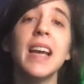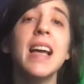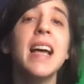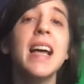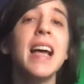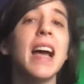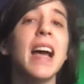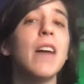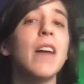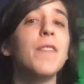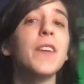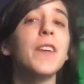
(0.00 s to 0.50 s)

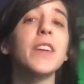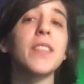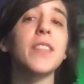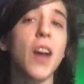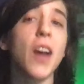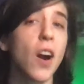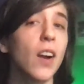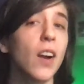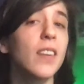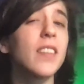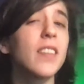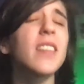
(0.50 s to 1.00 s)
it feels
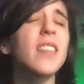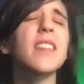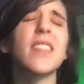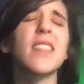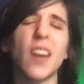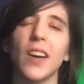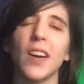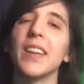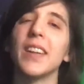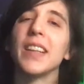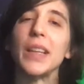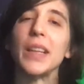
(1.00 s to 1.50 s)
hard to
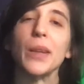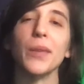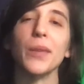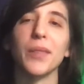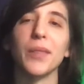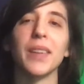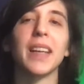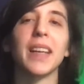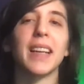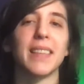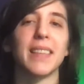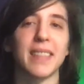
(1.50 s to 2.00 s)
start
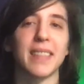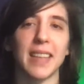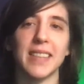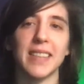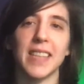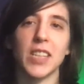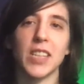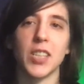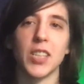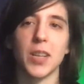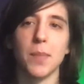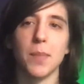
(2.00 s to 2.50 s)
using a
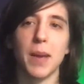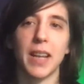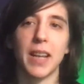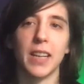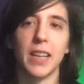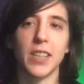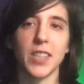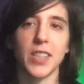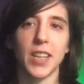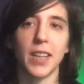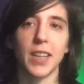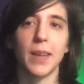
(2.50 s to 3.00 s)
citation
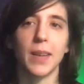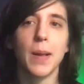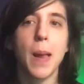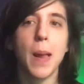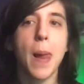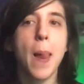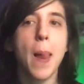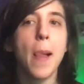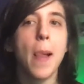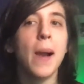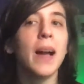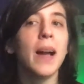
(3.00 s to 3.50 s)
manager.
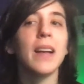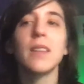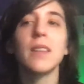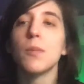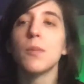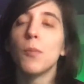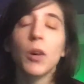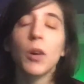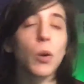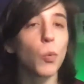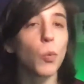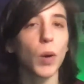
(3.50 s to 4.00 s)
It's
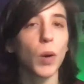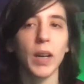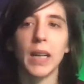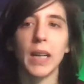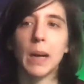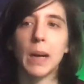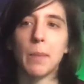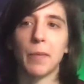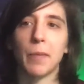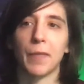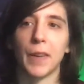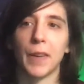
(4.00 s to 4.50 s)
more work up
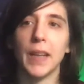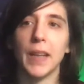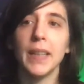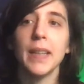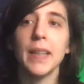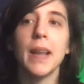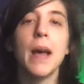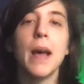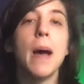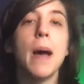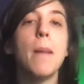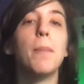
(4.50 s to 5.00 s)
front,
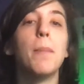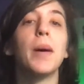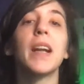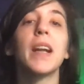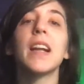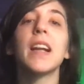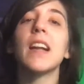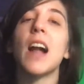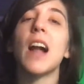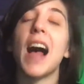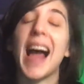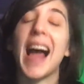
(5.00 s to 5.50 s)
but
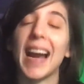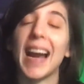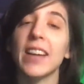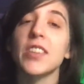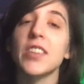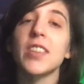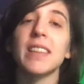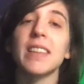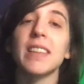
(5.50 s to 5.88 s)
it actually